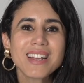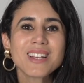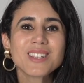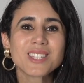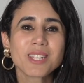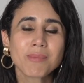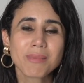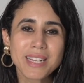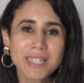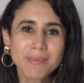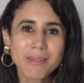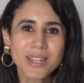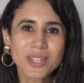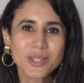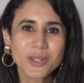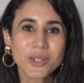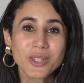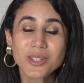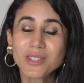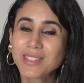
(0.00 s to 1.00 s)
So please make
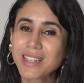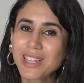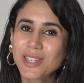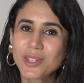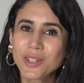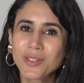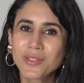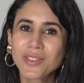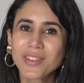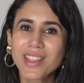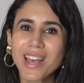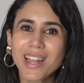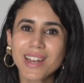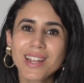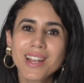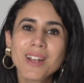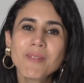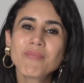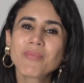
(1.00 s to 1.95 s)
sure you stay tuned for that.